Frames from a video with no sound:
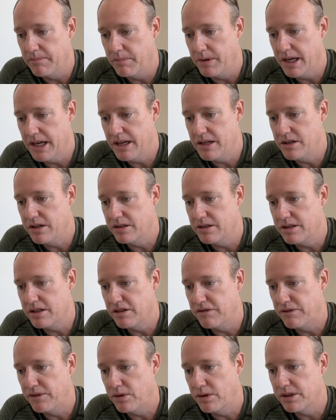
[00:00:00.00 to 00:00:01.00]
agency
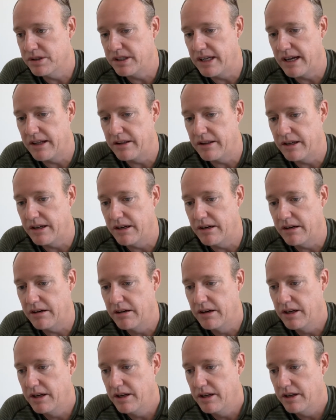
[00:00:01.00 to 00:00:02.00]
force out there
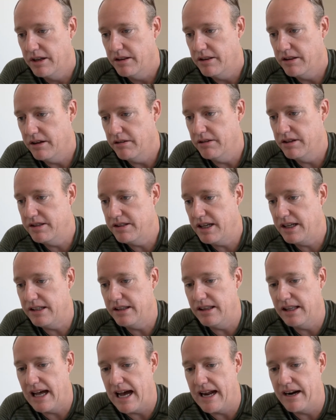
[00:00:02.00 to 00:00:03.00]
is a
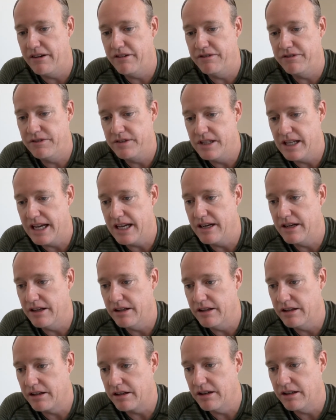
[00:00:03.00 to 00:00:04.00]
lot of data
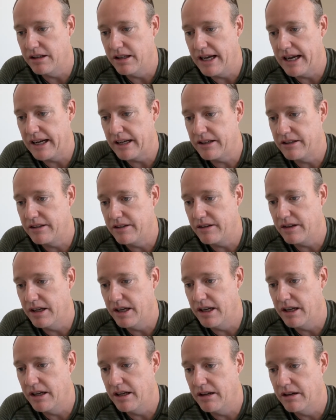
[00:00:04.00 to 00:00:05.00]
to collect,
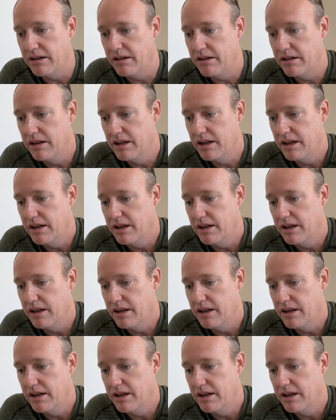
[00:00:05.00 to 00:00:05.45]
and